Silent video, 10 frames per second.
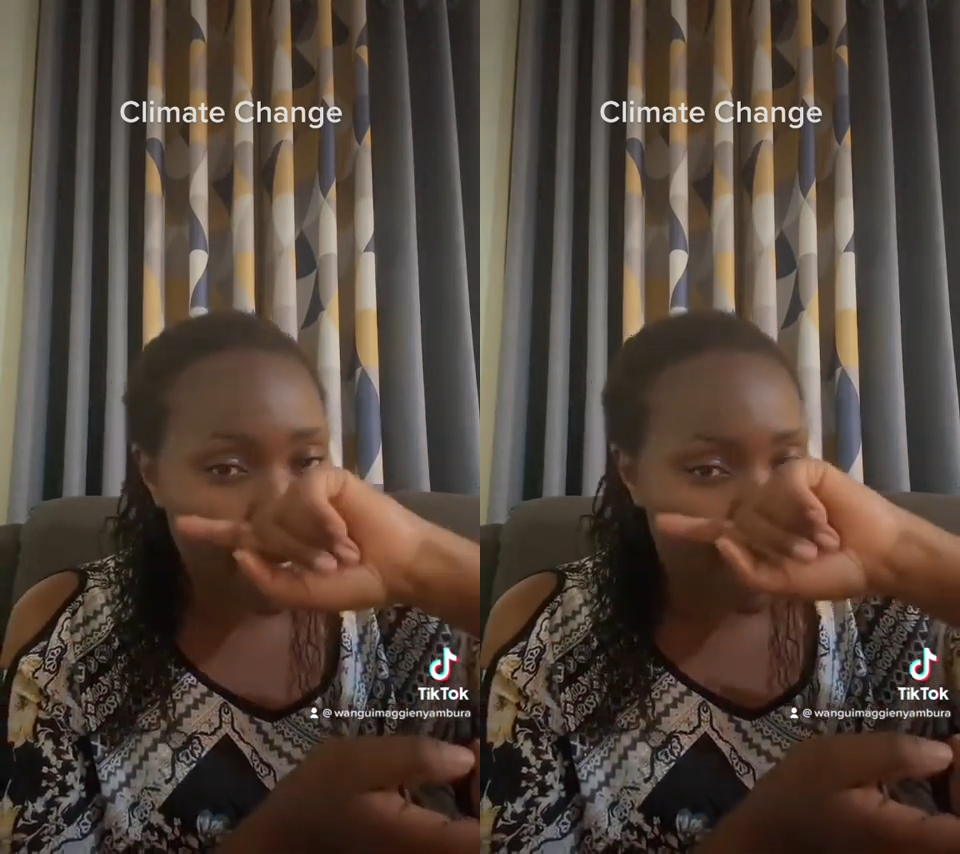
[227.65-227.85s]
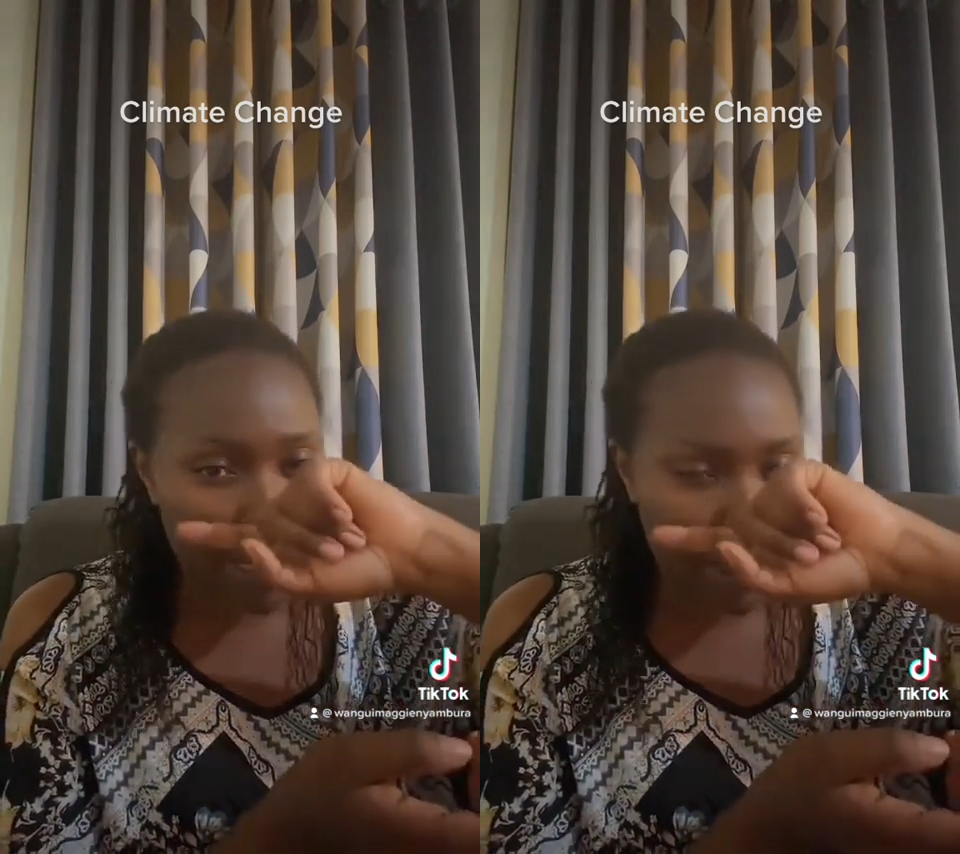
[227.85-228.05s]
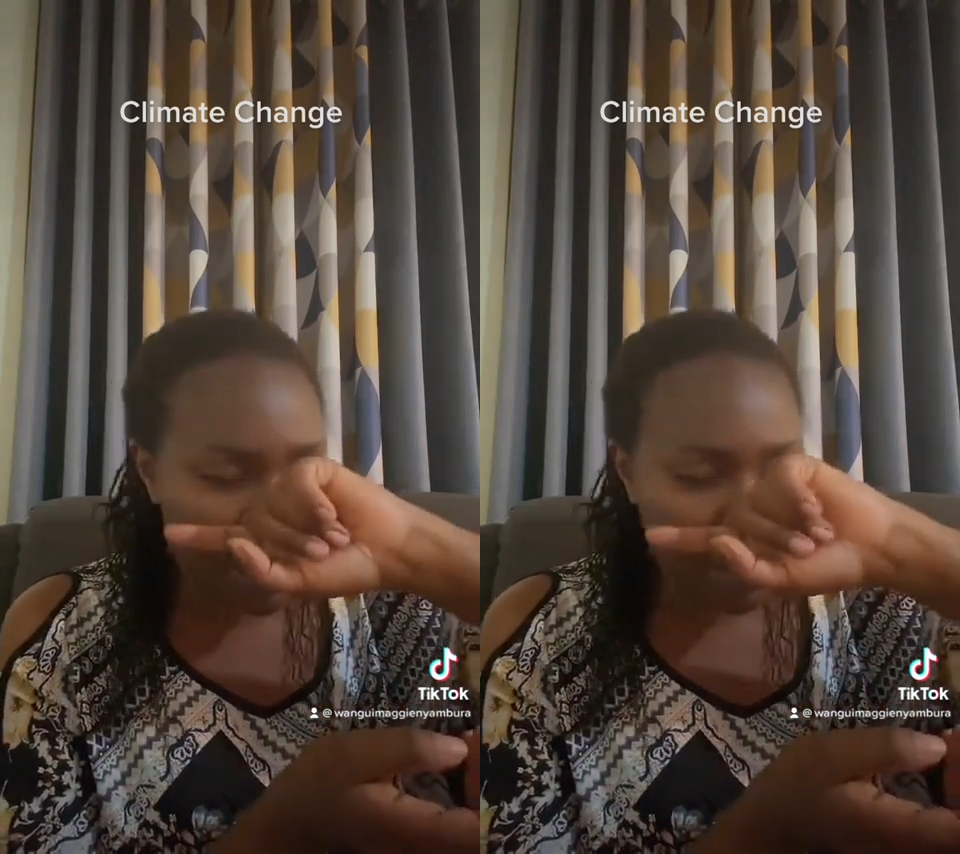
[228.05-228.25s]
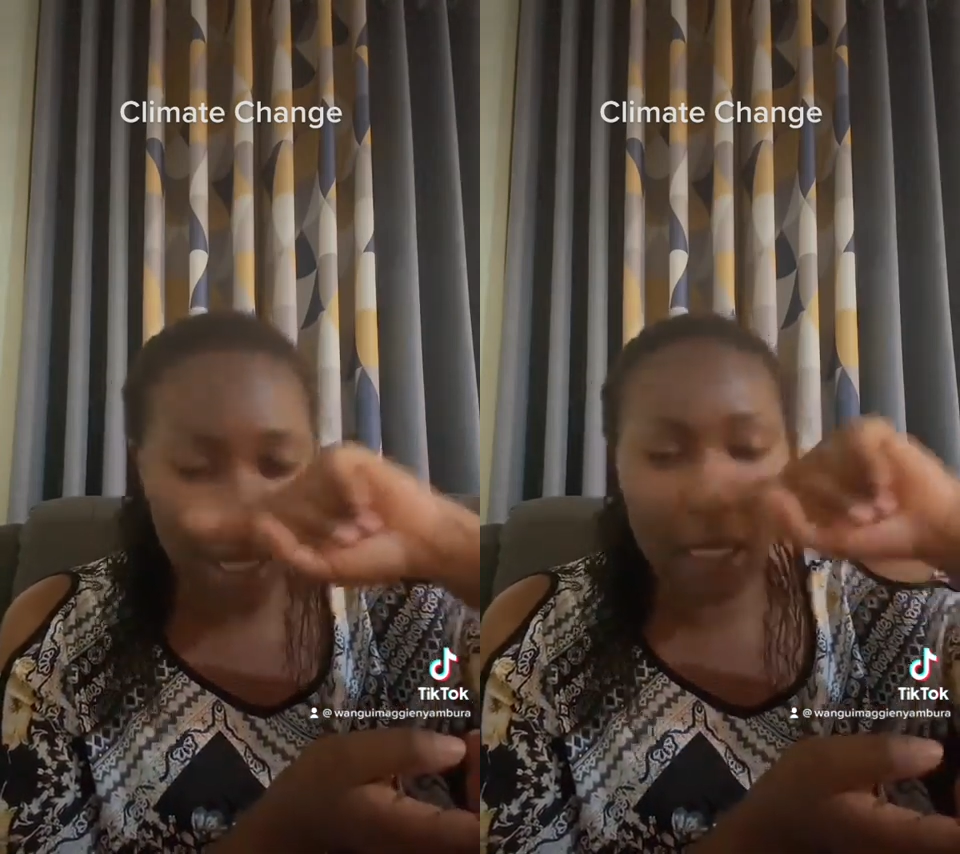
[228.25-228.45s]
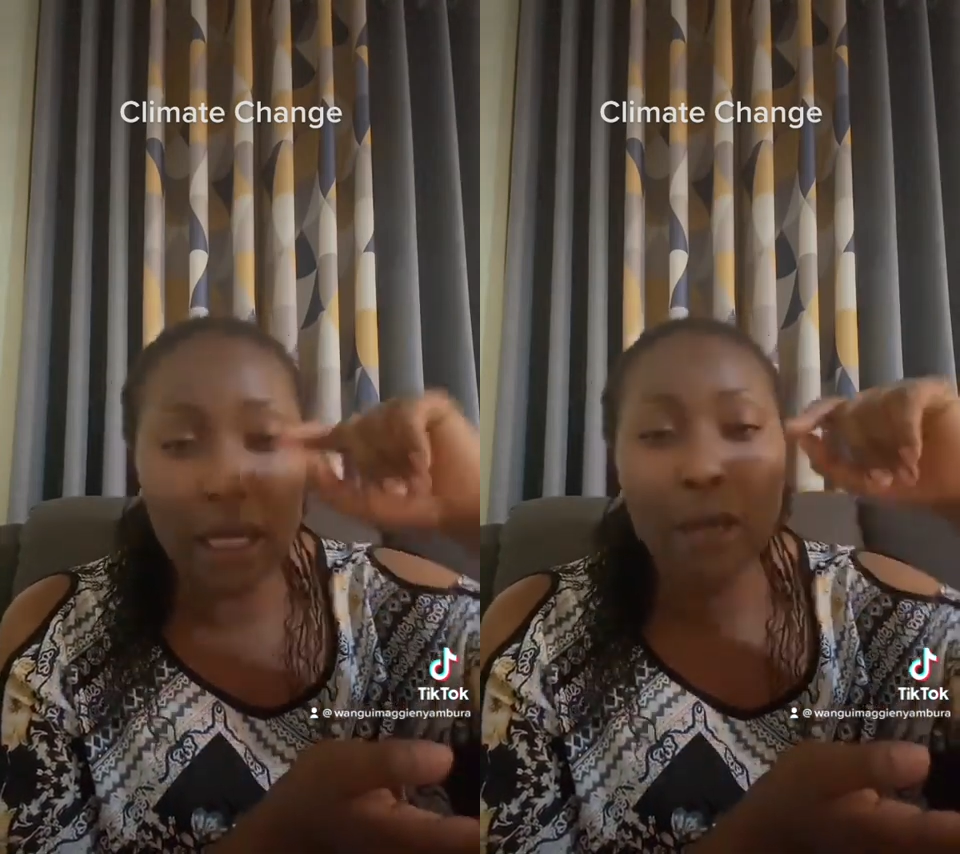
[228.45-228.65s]
And
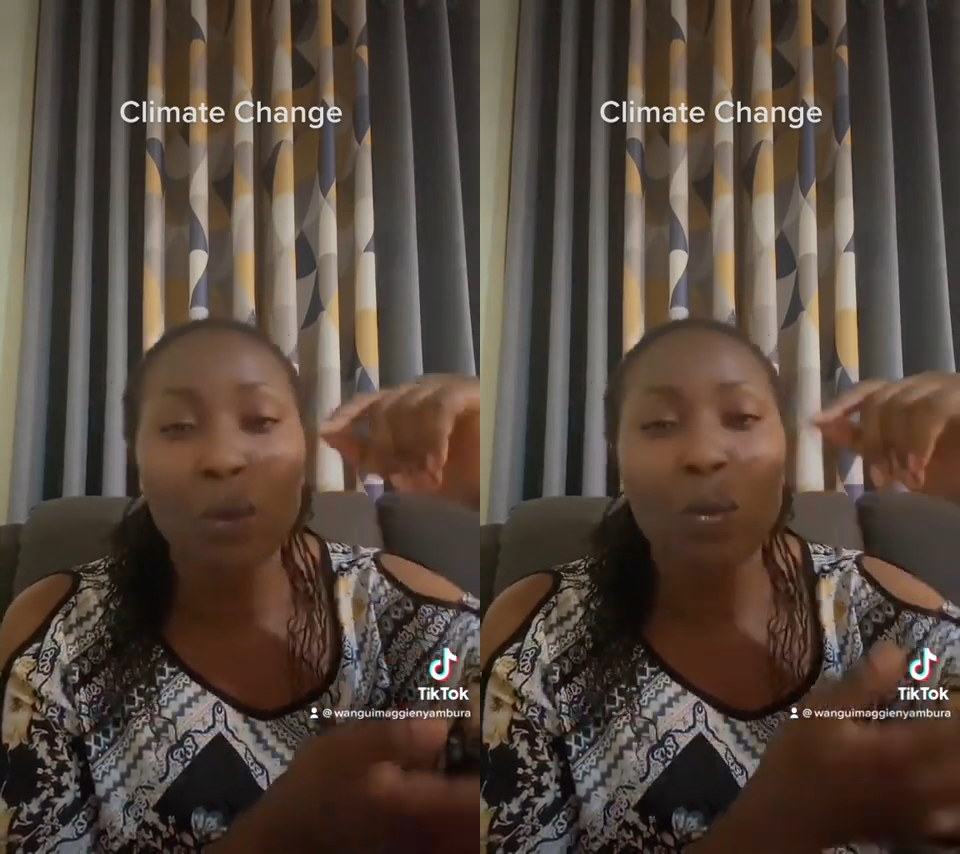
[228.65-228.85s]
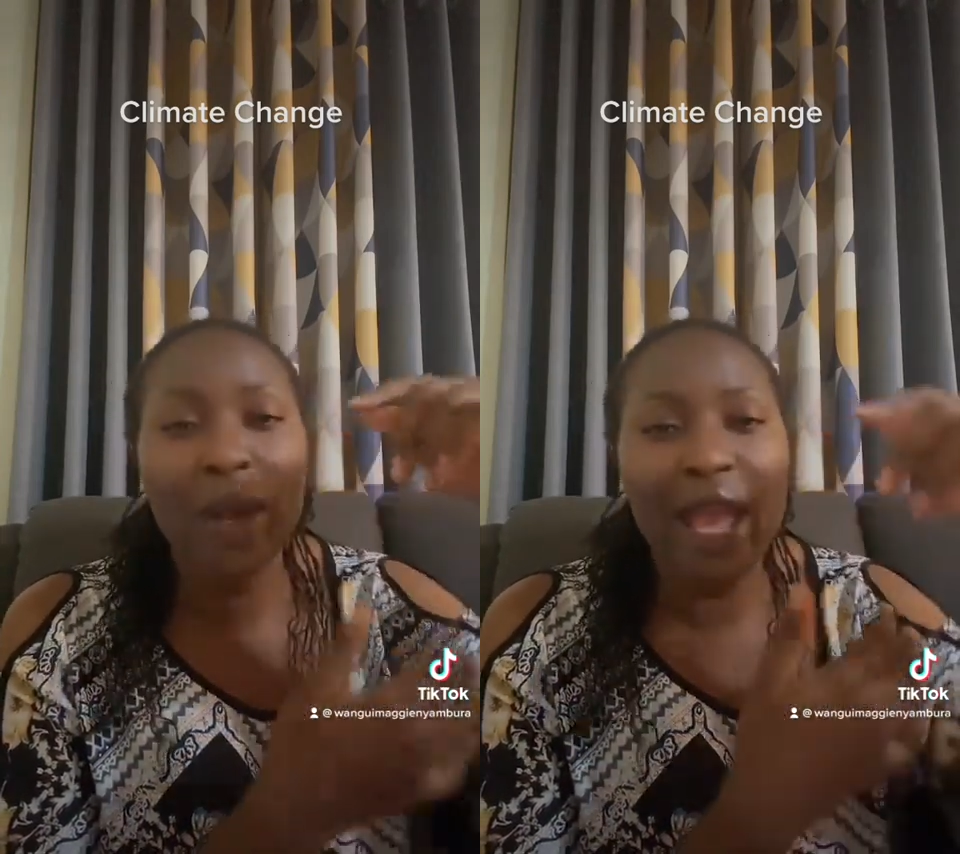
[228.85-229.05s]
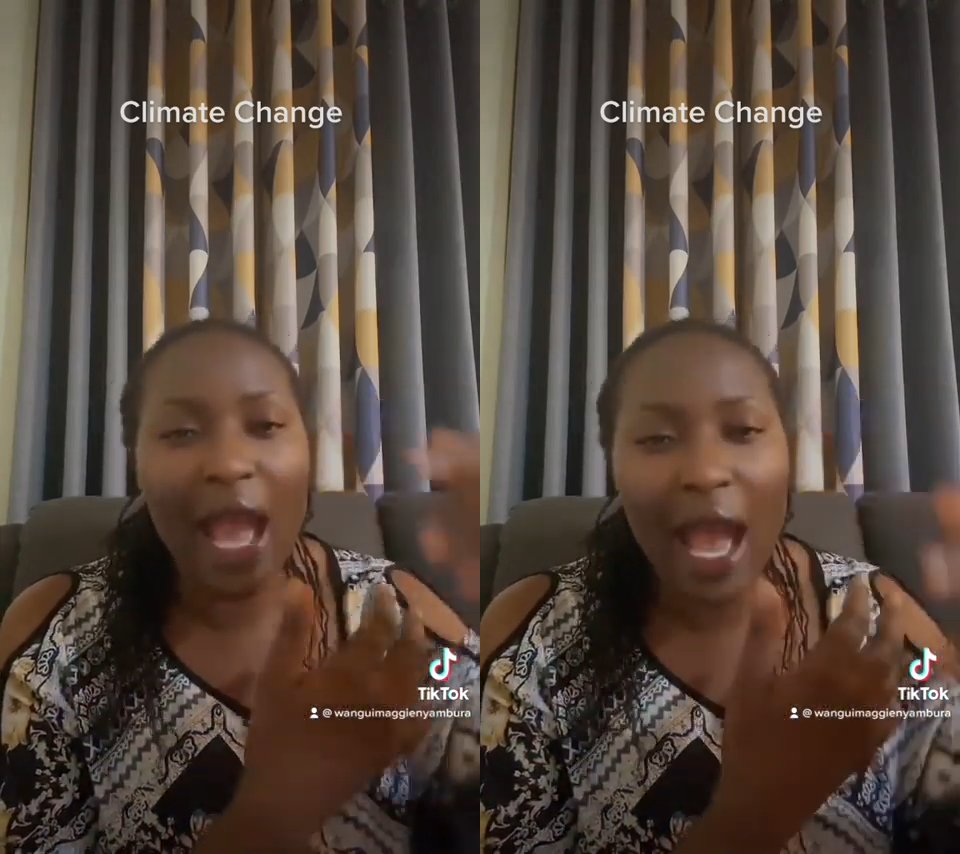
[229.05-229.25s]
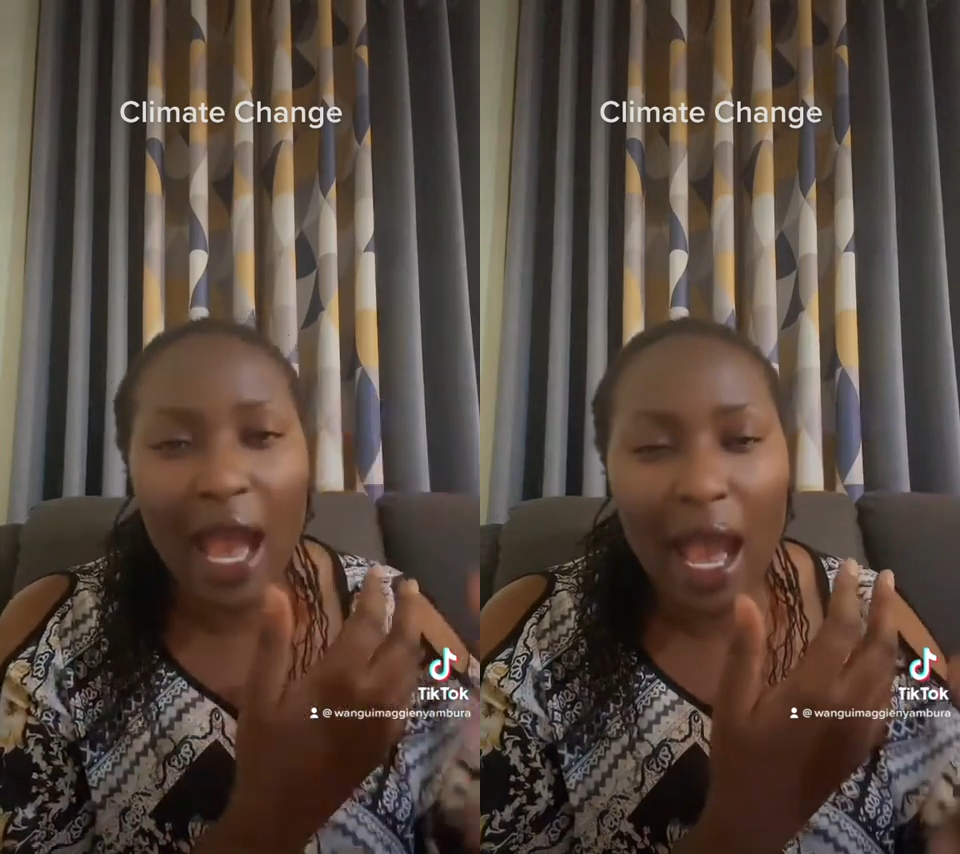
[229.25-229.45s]
where